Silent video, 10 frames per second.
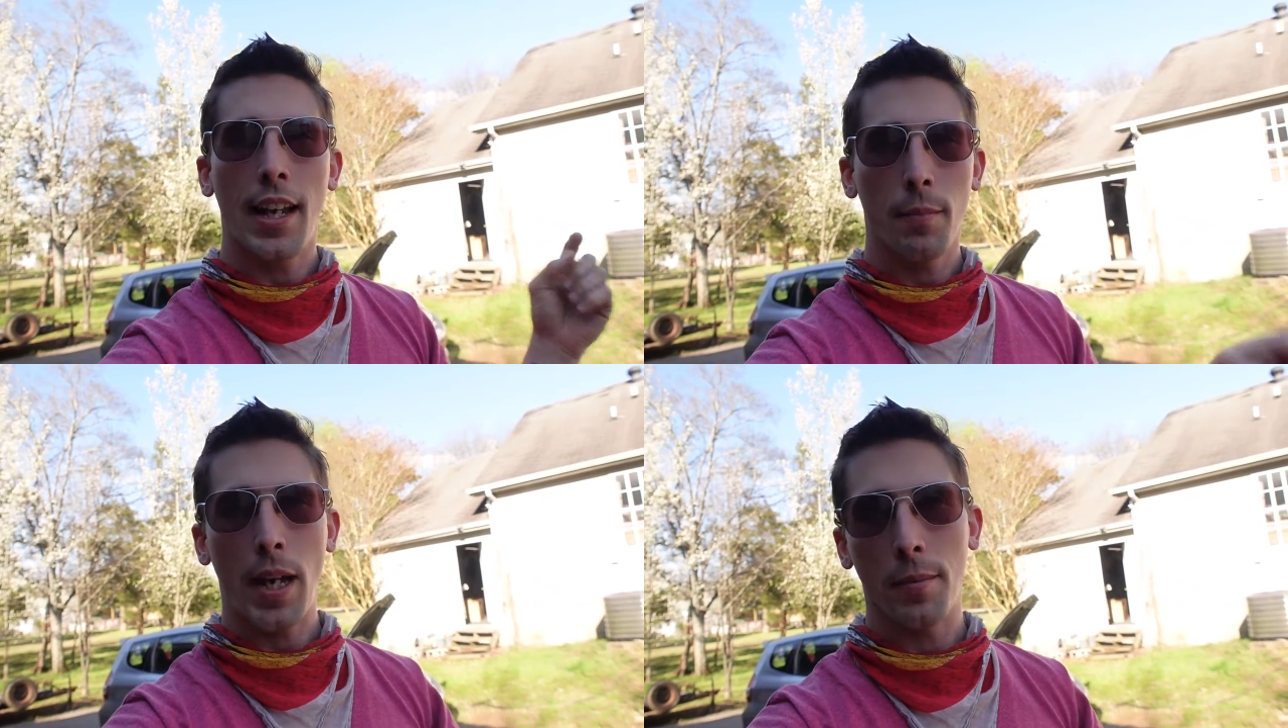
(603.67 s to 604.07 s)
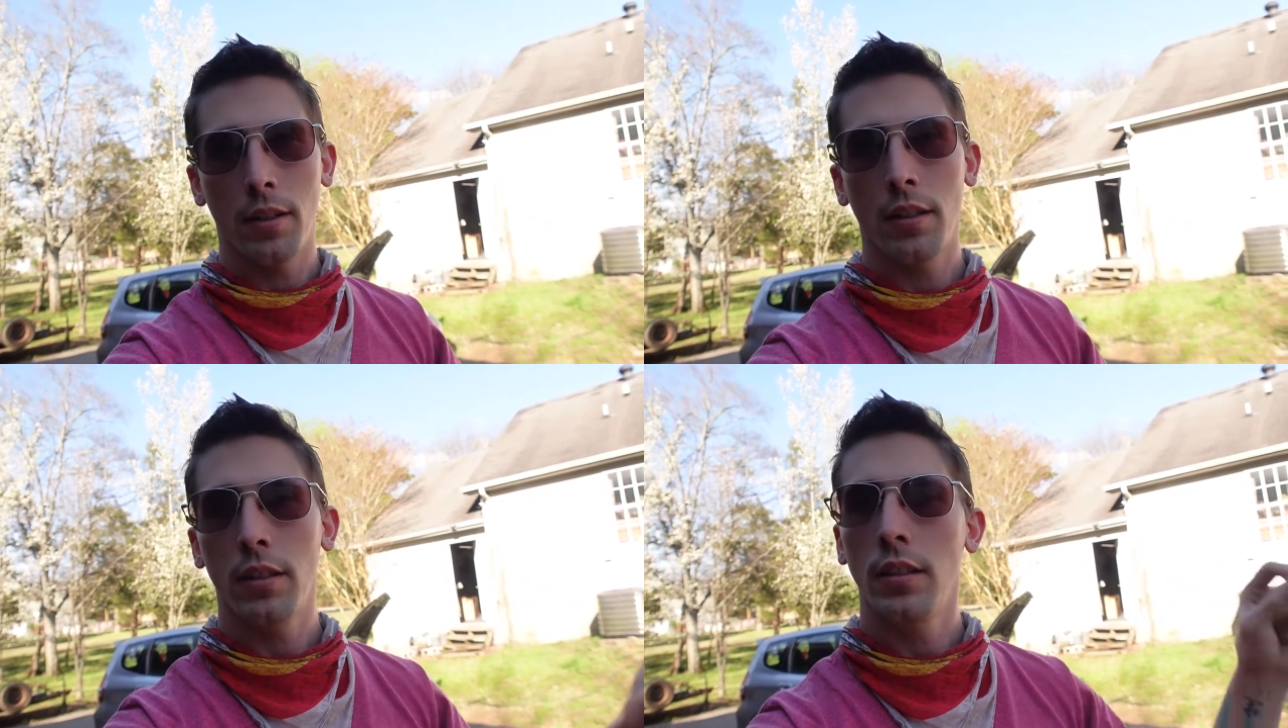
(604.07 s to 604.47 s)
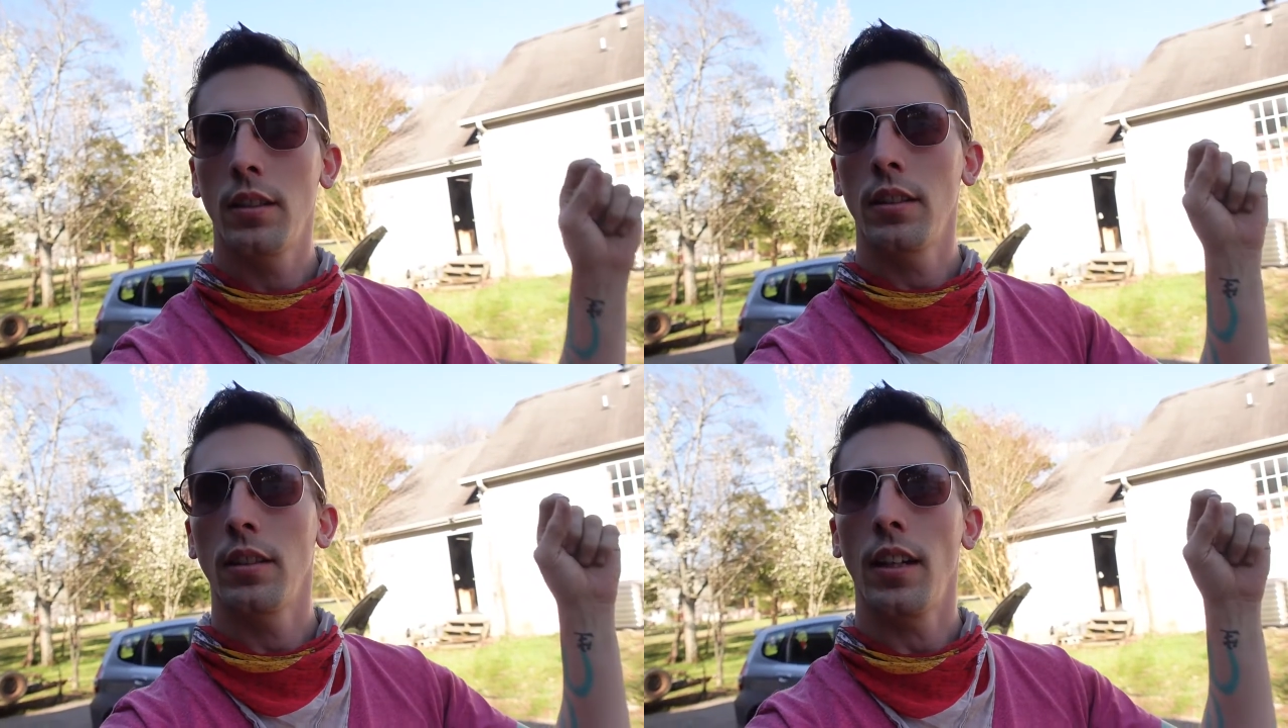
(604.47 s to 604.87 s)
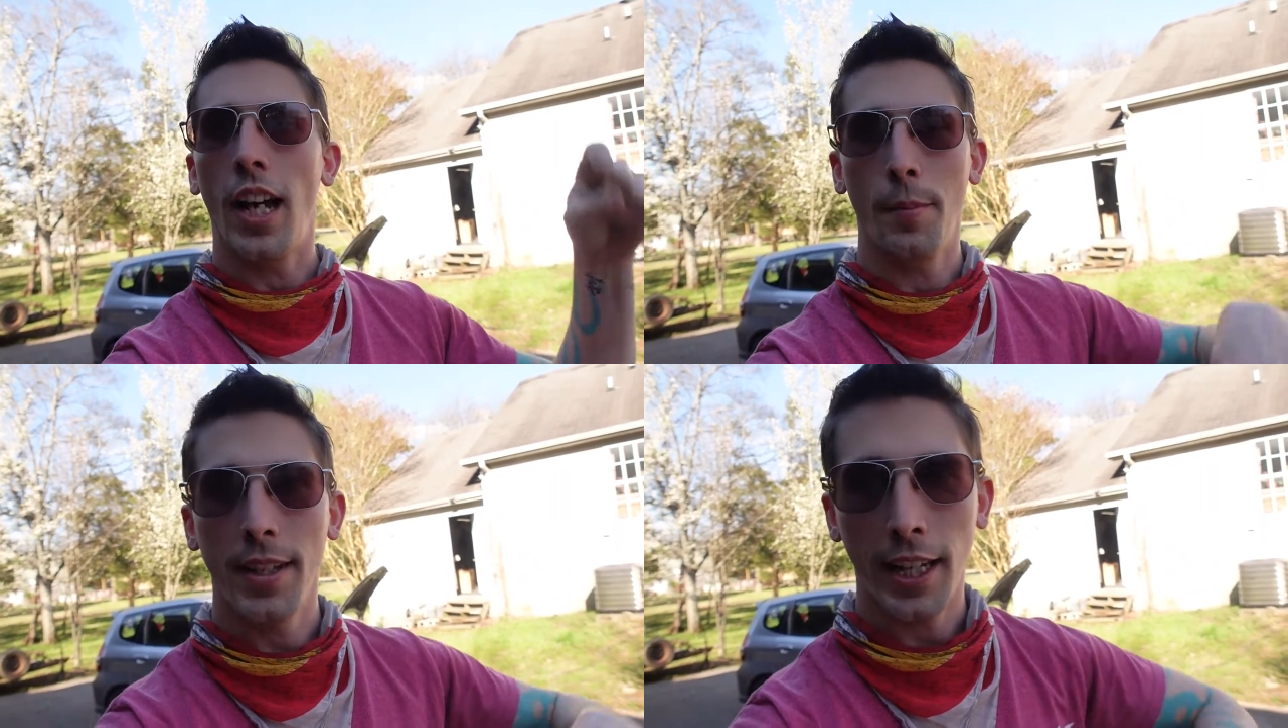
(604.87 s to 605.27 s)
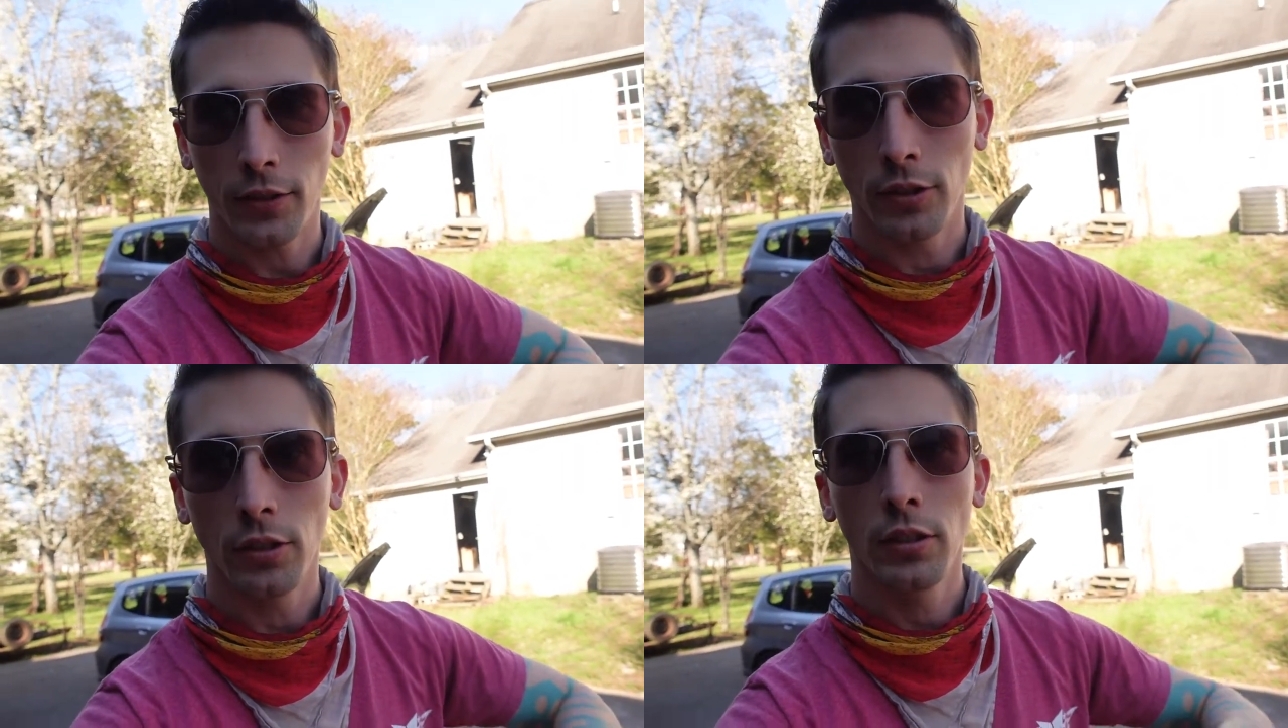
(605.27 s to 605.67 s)
Alabama. I'm in
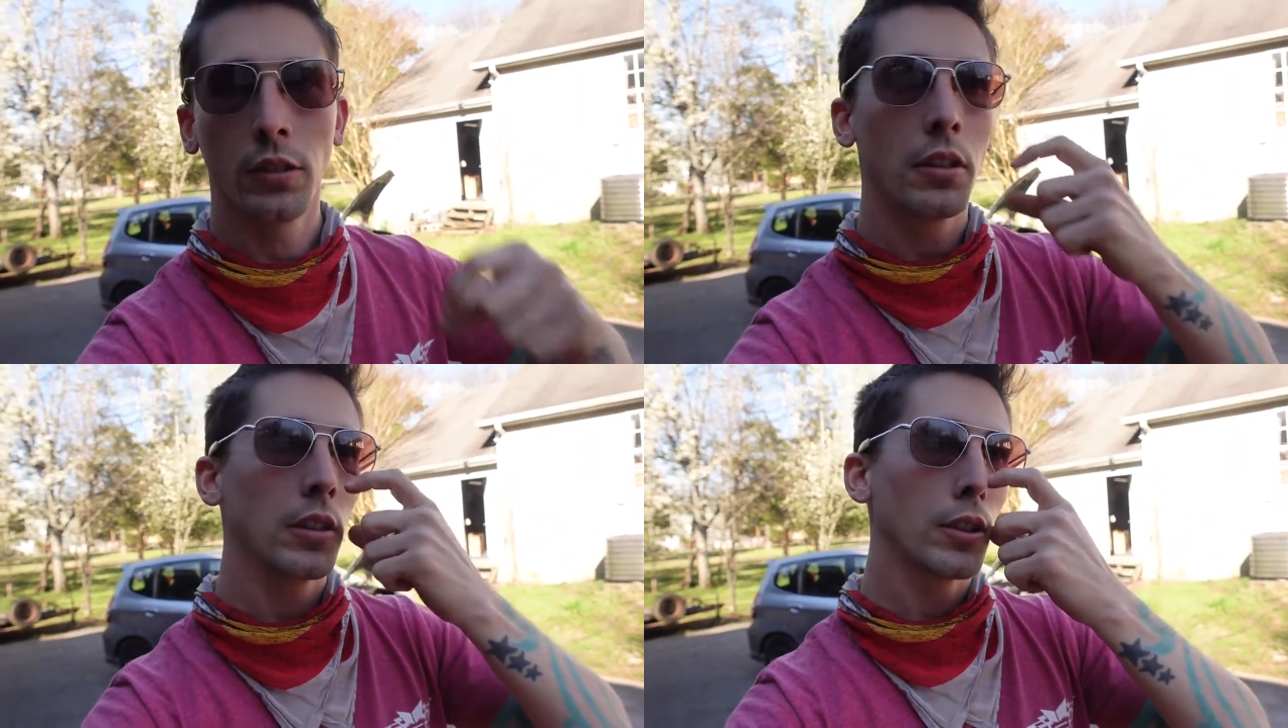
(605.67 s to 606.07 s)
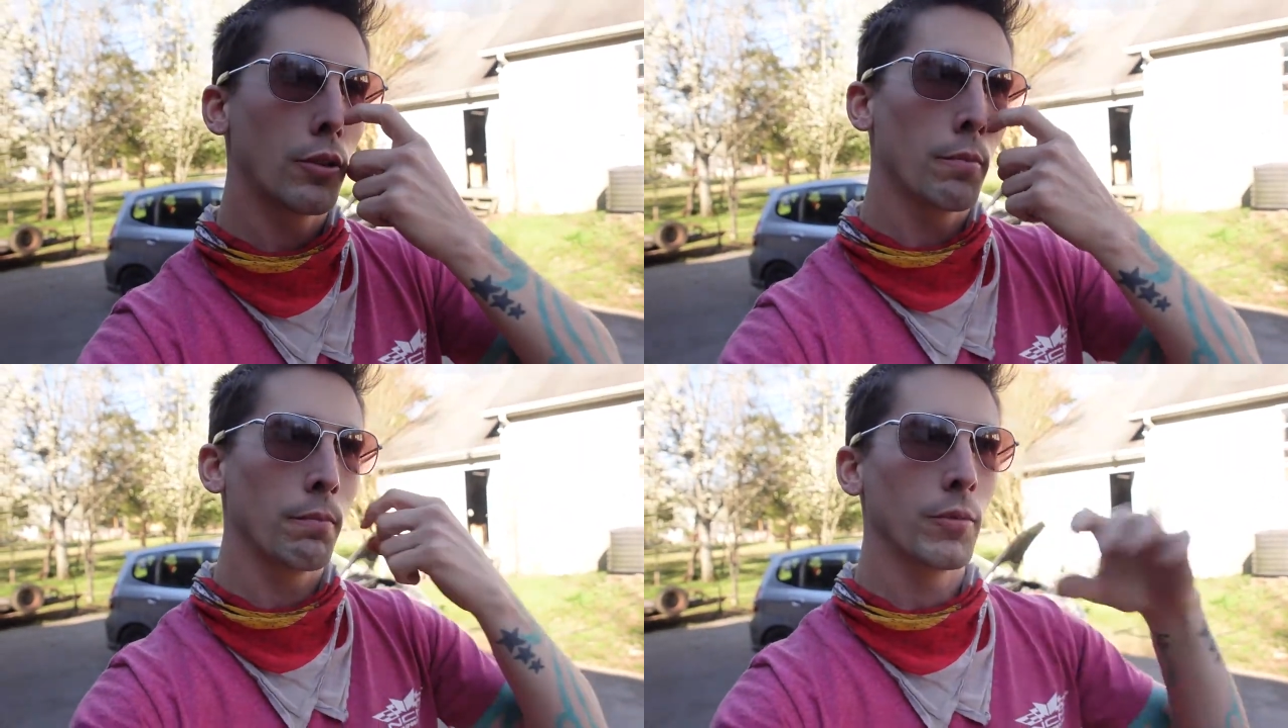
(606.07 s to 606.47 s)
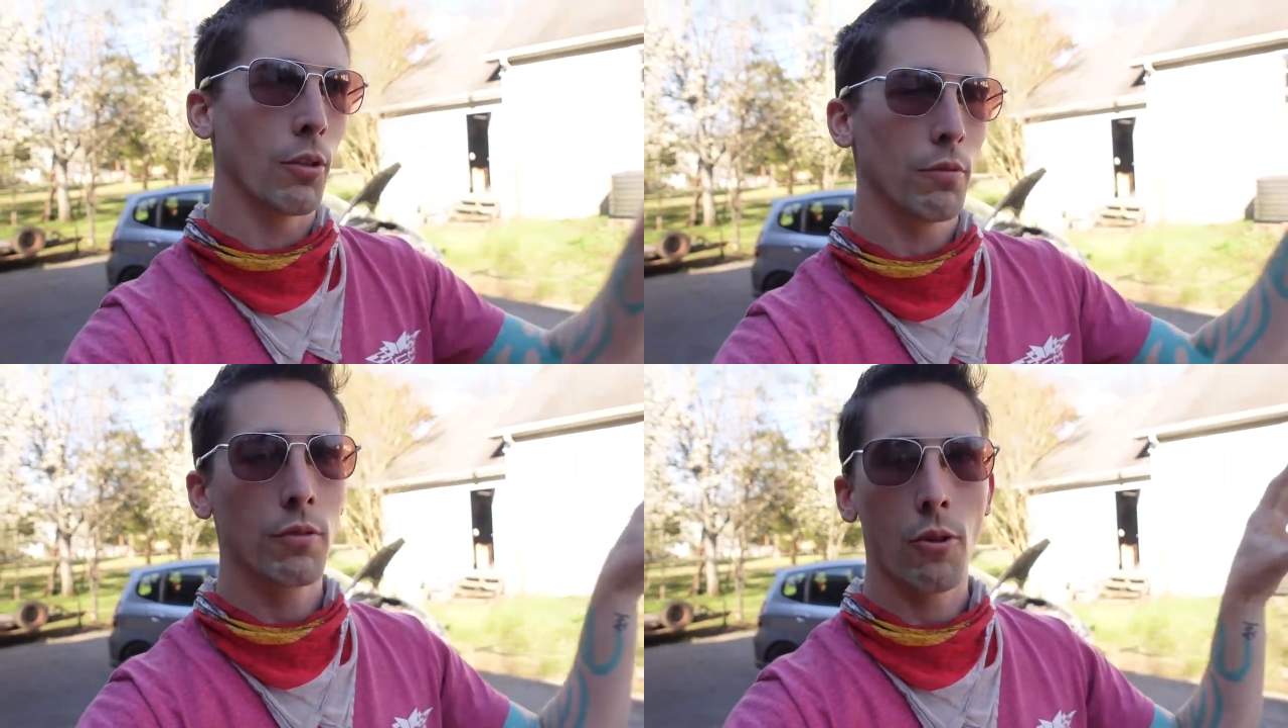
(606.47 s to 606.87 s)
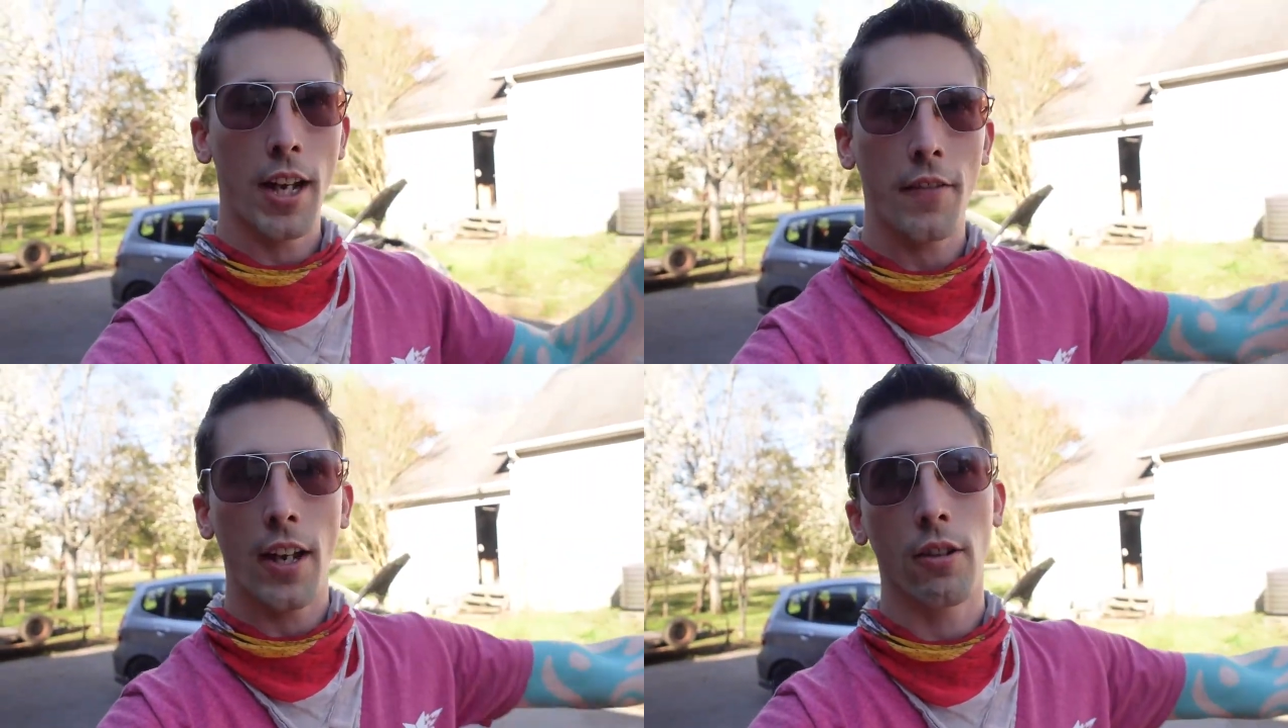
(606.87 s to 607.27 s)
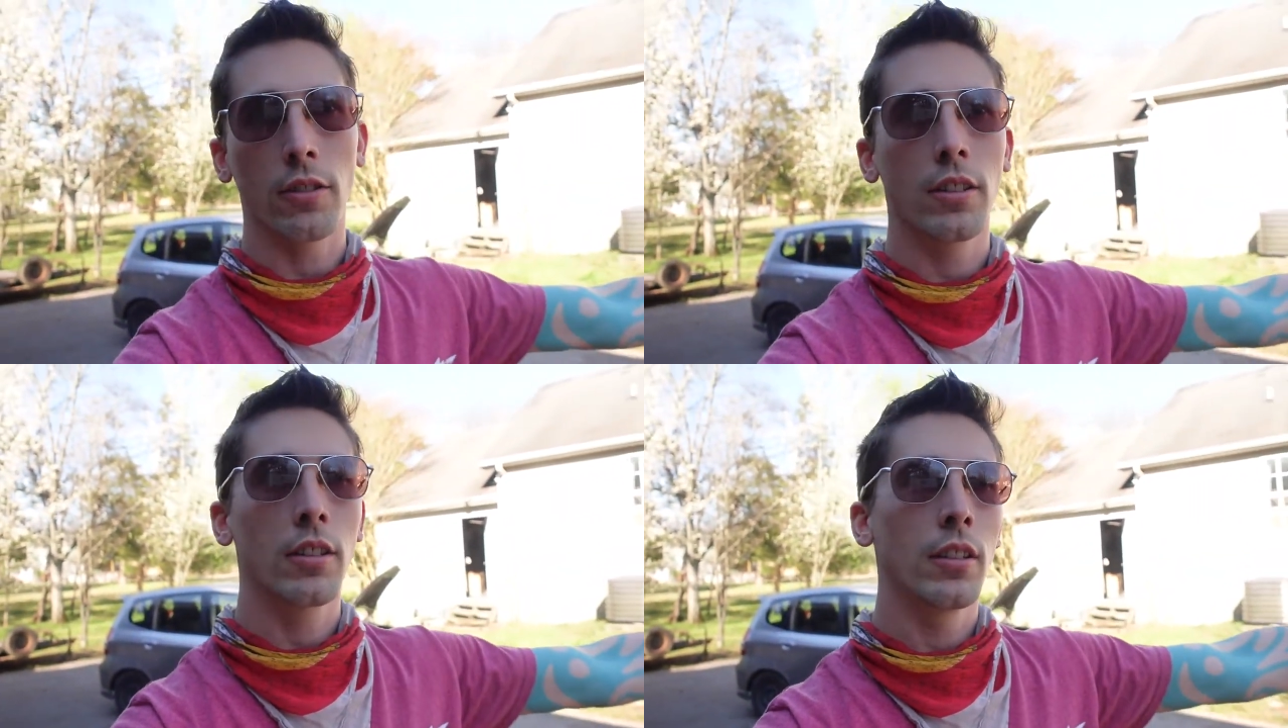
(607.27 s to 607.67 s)
Nashville, so two and a half
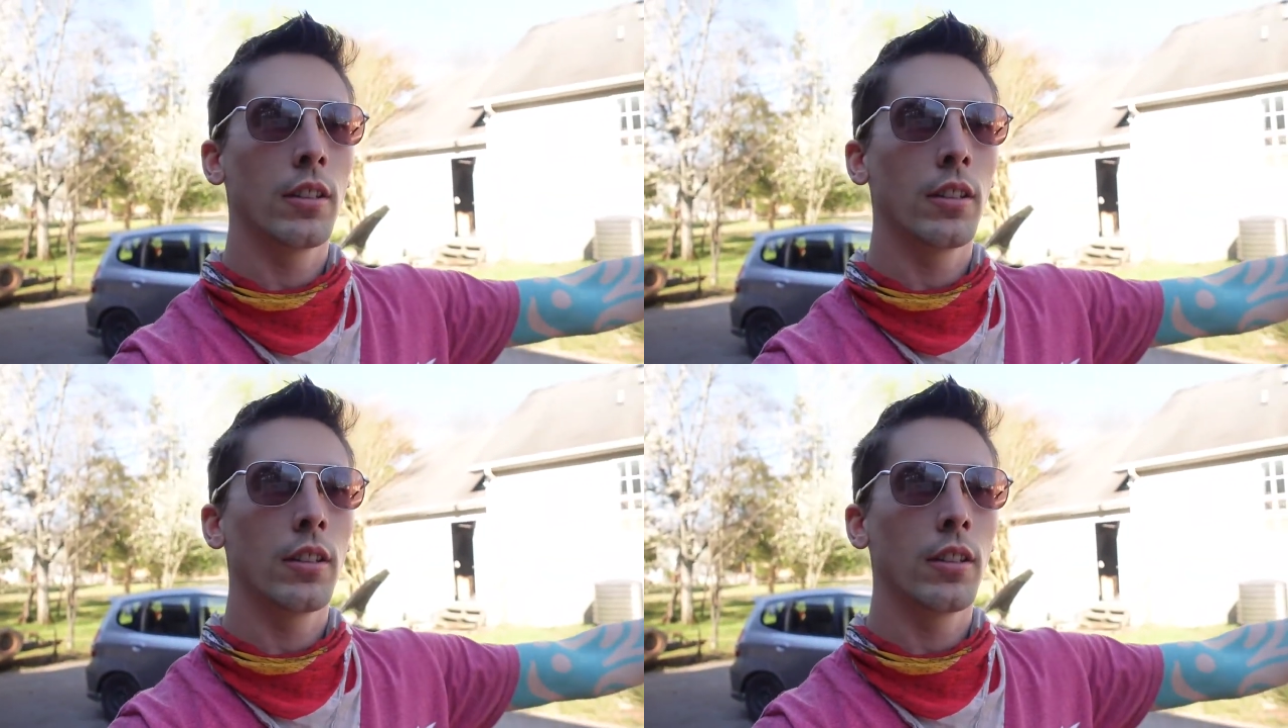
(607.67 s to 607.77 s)
hours.